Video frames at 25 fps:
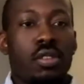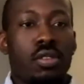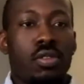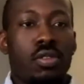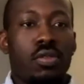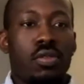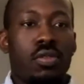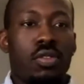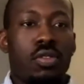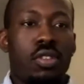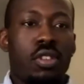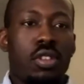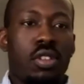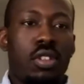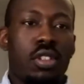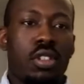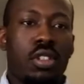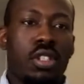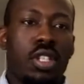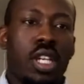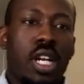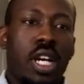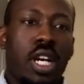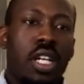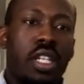
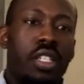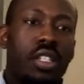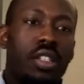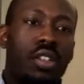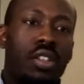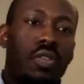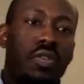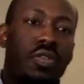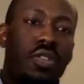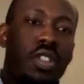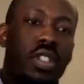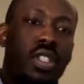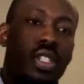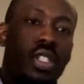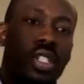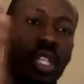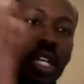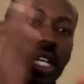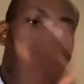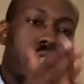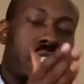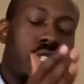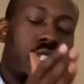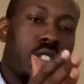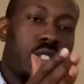The idea of
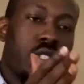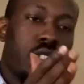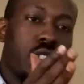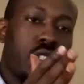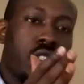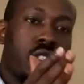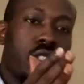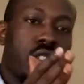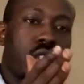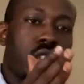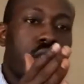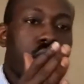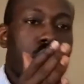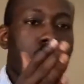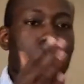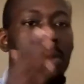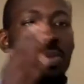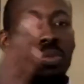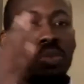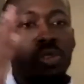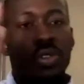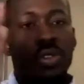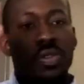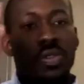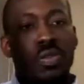designing isn't
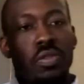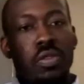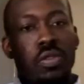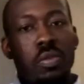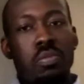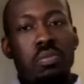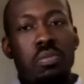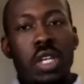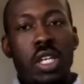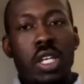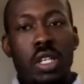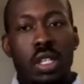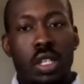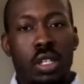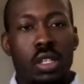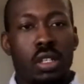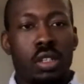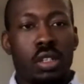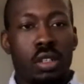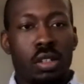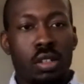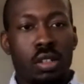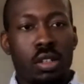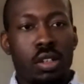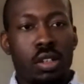separate from
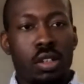making.